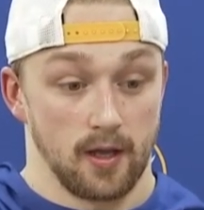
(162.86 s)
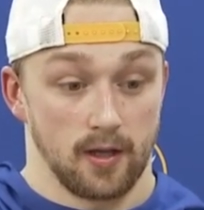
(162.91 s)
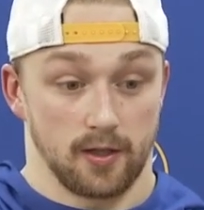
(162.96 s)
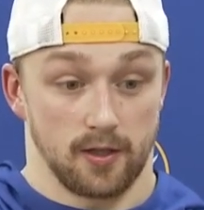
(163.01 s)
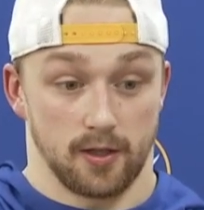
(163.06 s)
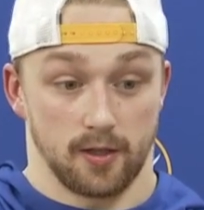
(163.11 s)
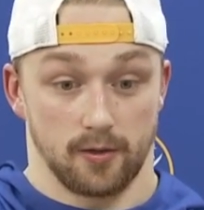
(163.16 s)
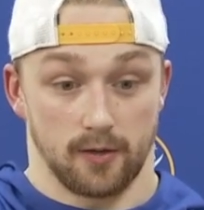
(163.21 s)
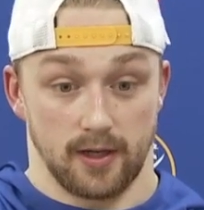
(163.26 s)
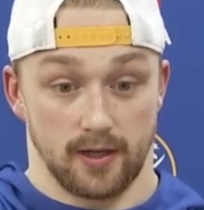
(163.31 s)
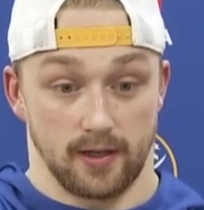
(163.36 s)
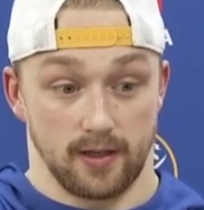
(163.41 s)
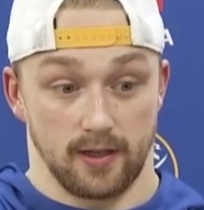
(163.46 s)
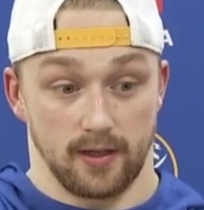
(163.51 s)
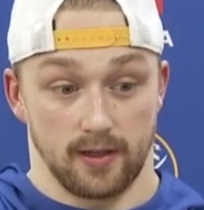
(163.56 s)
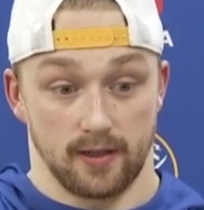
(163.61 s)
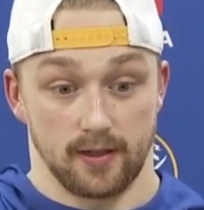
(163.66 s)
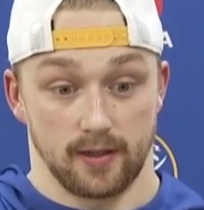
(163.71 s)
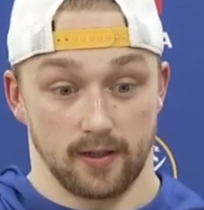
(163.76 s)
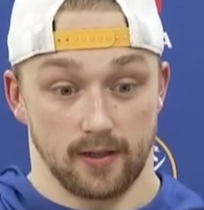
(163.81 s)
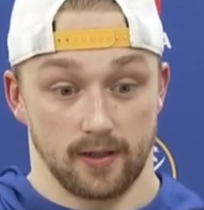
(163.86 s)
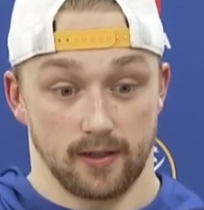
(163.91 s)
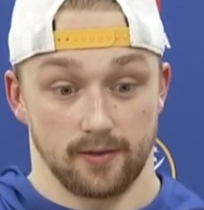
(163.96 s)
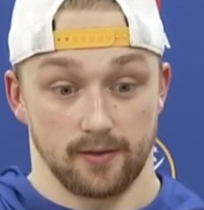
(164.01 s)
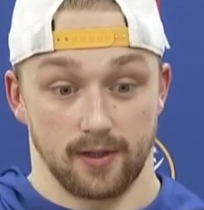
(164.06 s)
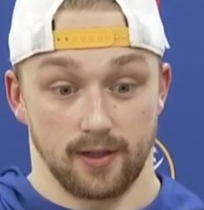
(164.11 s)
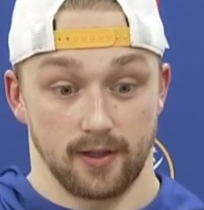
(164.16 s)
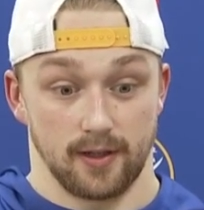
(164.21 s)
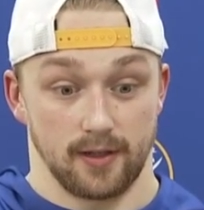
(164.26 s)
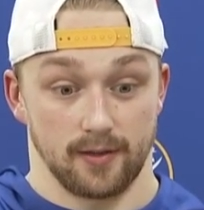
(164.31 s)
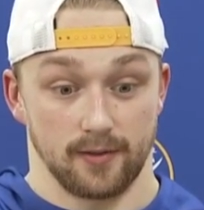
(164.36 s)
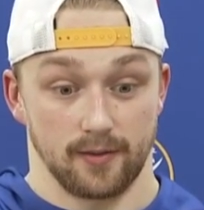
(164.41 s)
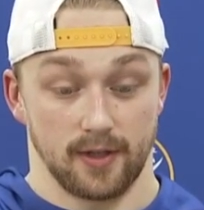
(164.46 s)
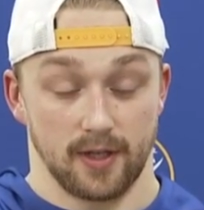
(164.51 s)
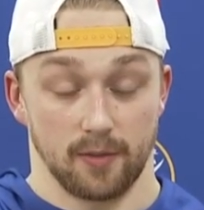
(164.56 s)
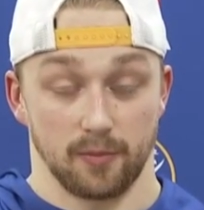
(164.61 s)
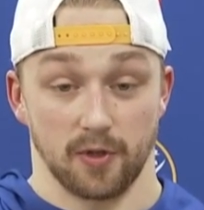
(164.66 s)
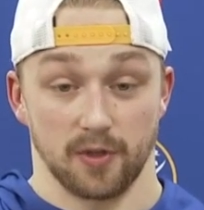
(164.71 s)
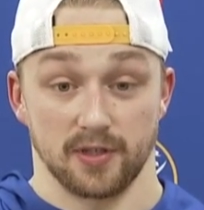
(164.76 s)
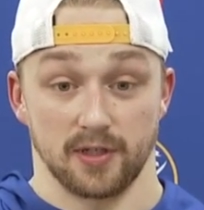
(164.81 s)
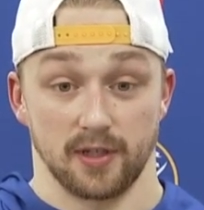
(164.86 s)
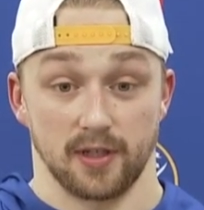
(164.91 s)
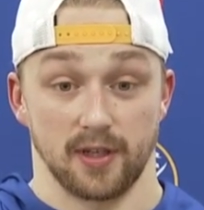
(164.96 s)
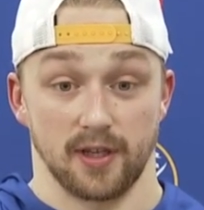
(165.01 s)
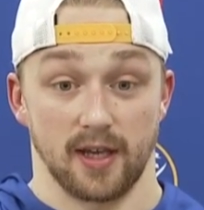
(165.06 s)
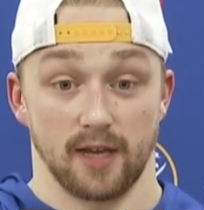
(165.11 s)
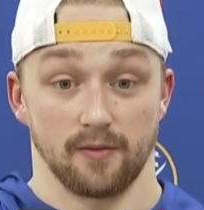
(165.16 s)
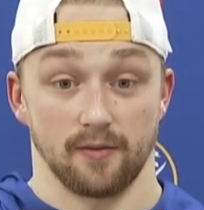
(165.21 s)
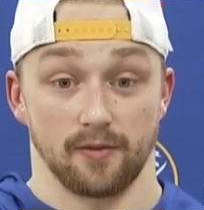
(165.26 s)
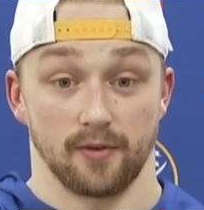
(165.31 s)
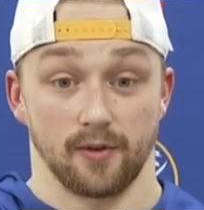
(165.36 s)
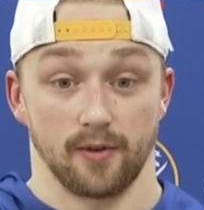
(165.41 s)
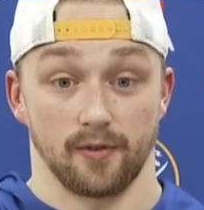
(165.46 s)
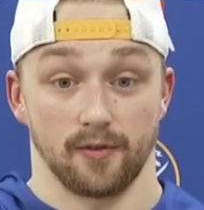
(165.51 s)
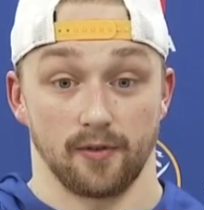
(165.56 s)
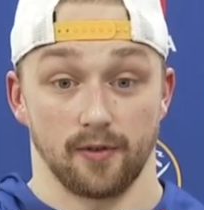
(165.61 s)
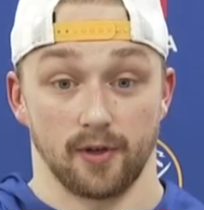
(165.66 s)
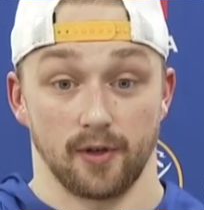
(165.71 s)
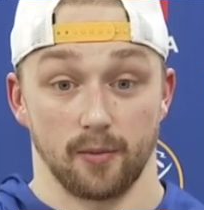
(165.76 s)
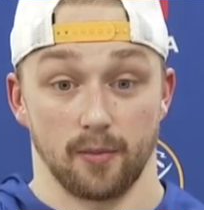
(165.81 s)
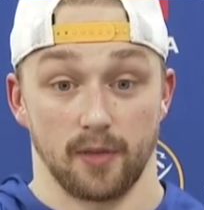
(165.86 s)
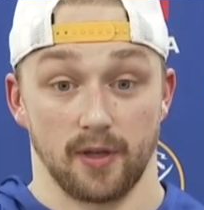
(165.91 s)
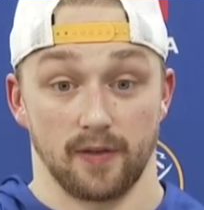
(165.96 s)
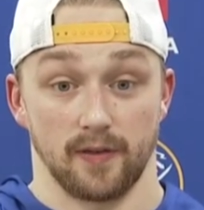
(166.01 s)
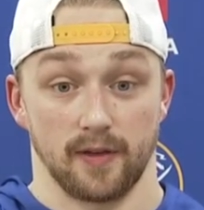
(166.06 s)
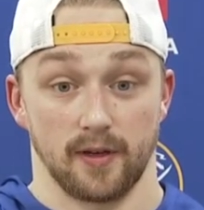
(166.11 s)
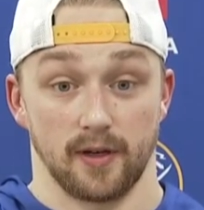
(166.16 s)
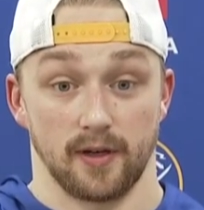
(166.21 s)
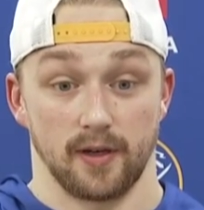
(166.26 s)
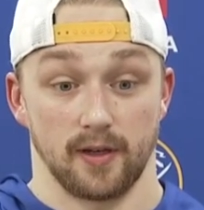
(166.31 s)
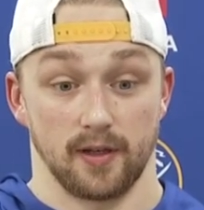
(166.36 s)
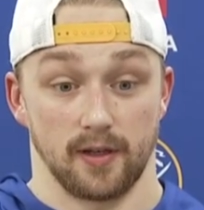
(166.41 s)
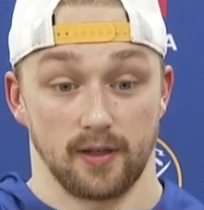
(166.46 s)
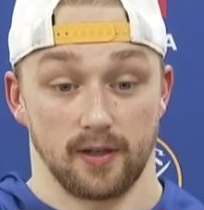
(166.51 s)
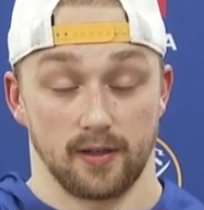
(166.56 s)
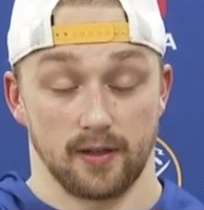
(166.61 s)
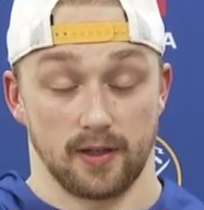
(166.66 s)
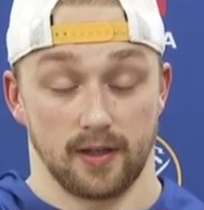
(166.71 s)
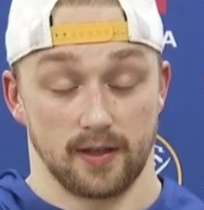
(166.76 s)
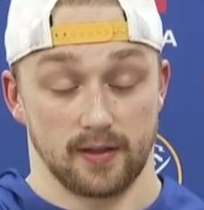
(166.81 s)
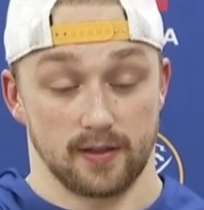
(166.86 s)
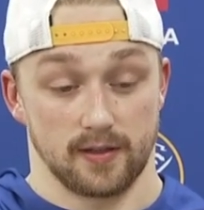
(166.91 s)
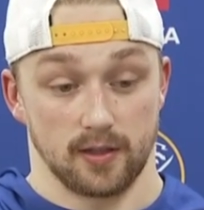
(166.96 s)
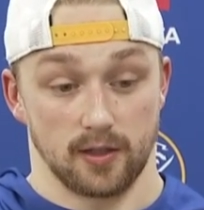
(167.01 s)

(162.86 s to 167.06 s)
Andy really kept us in the game for a bit there in that.